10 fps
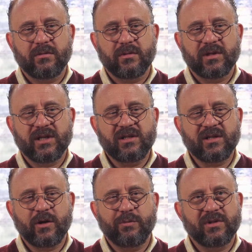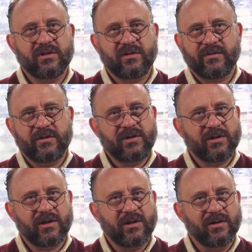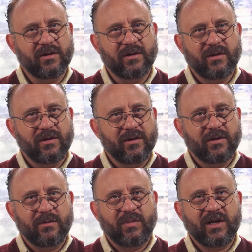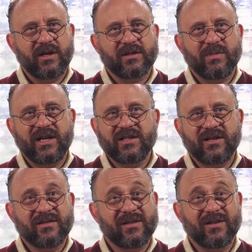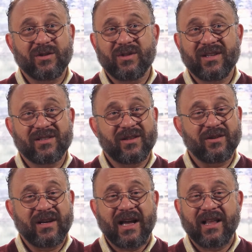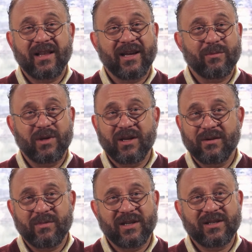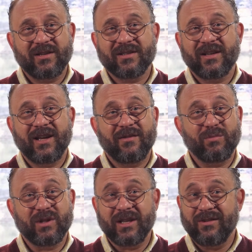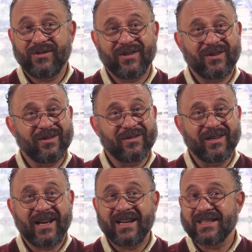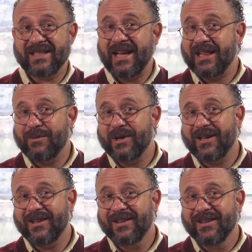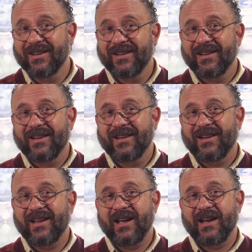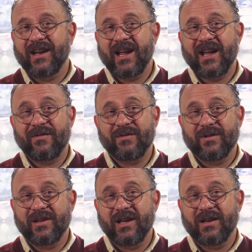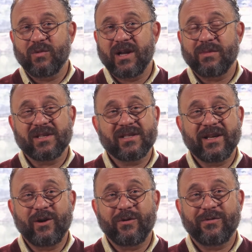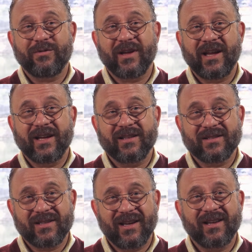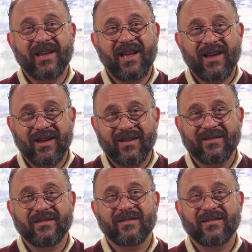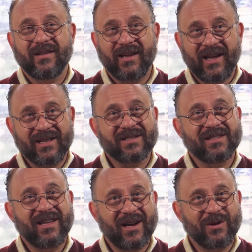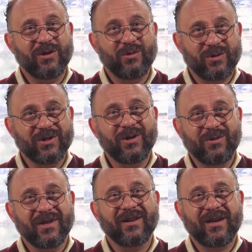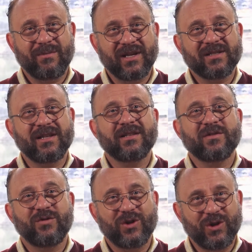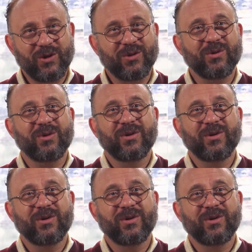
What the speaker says: essentially open to diversity. Because my child's gonna do things that are not like me. My child's gonna have beliefs that are not exactly mine. And when I'm in self, I could say, yeah, I could see how you would go there. That makes sense for you.